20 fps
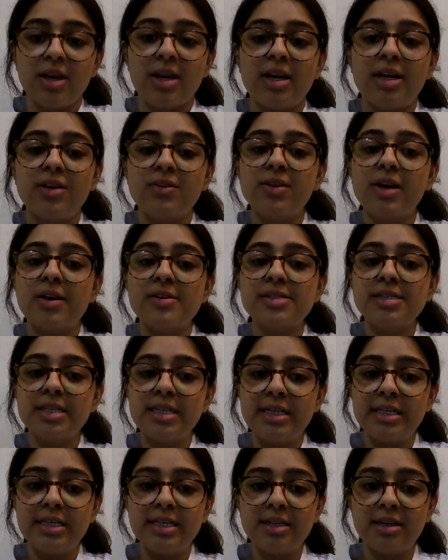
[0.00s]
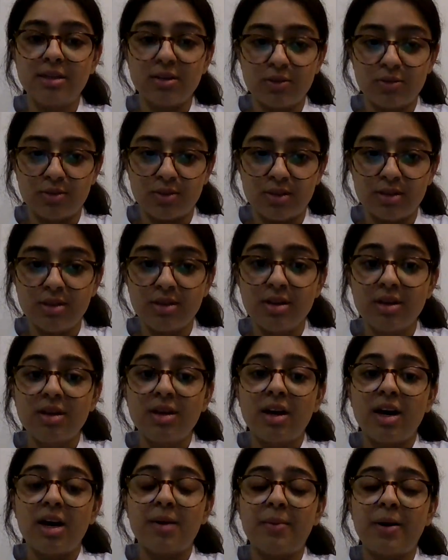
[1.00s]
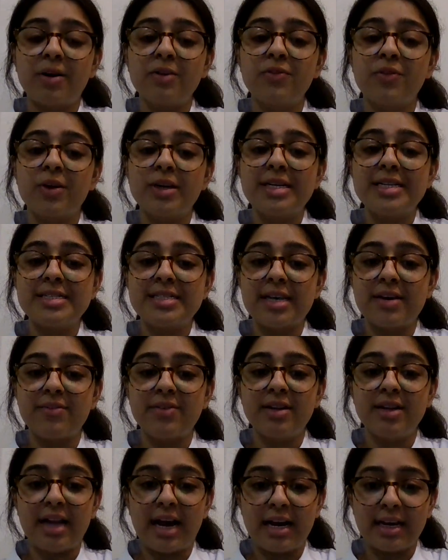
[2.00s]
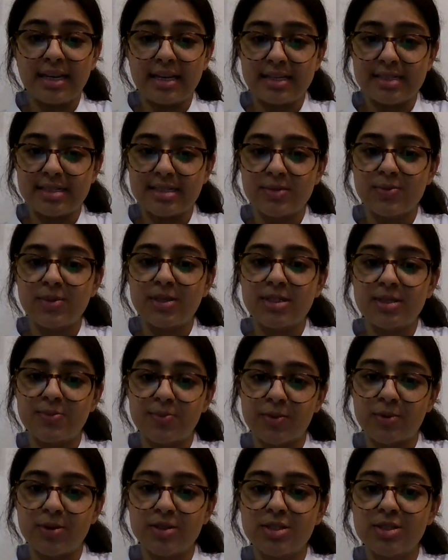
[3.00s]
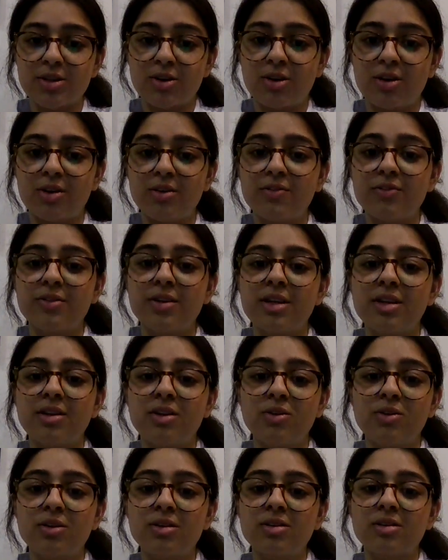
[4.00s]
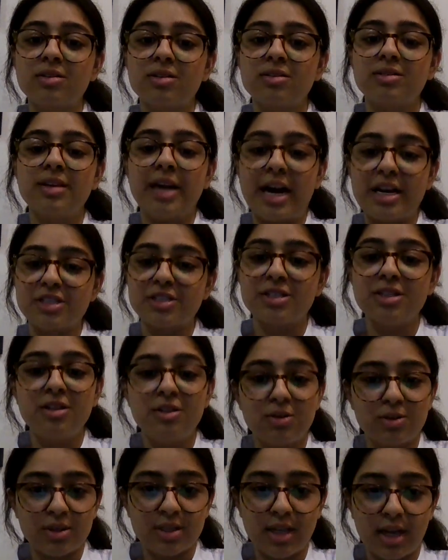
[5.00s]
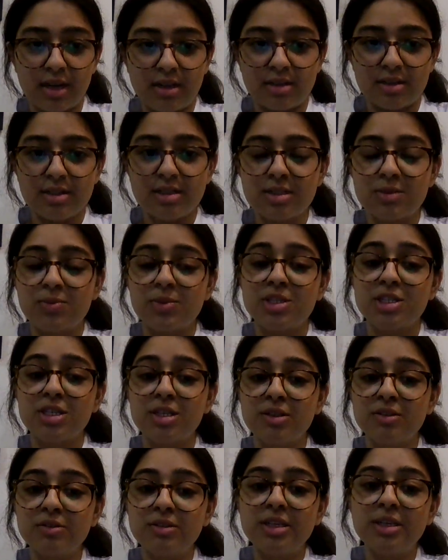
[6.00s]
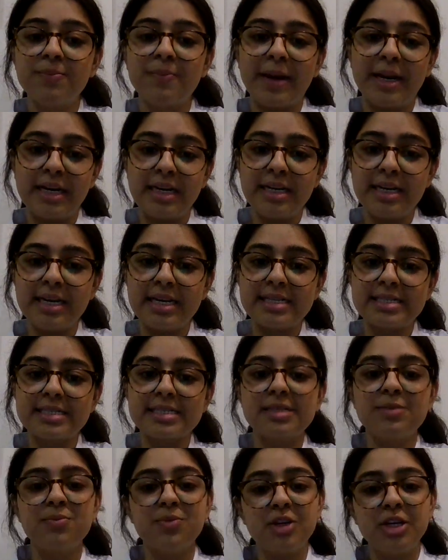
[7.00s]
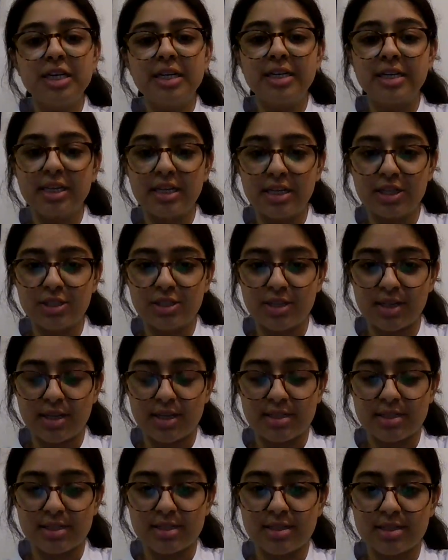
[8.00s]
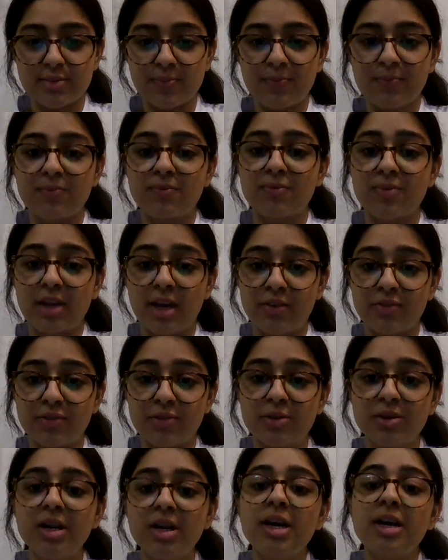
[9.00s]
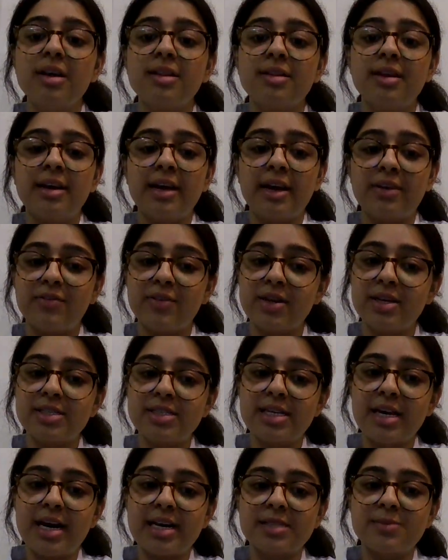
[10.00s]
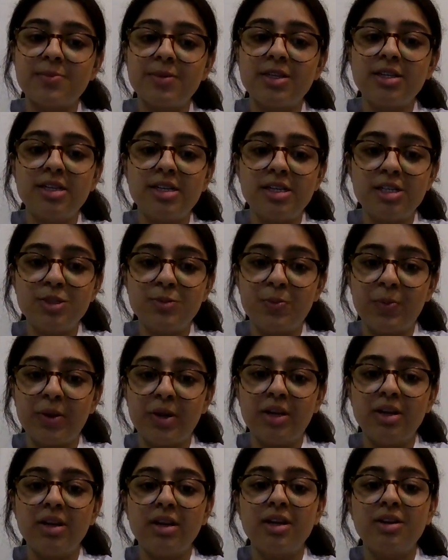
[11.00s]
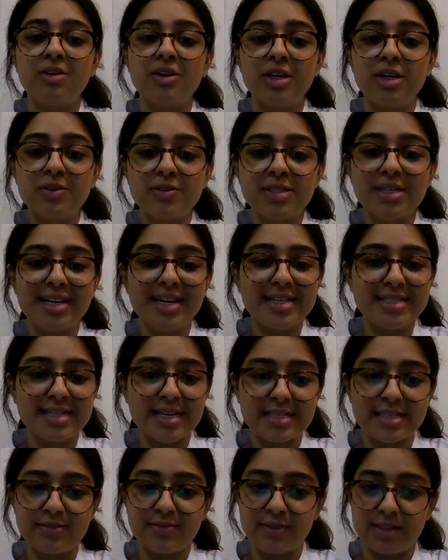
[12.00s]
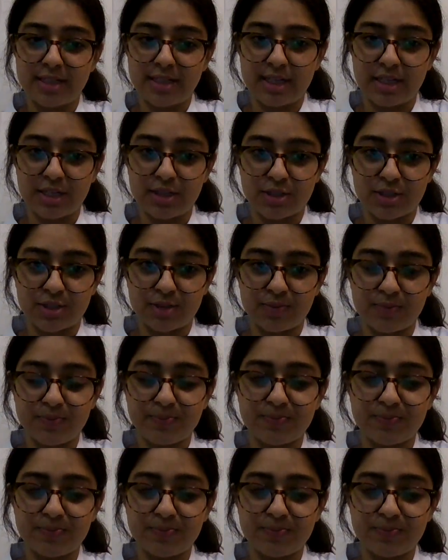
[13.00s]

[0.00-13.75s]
In 2018 alone, about 47 lakh cases were disposed of in national Lok Adalats, which included pending cases and pre-litigation cases. Therefore, their efficacy has been a linchpin in reducing excessive litigation.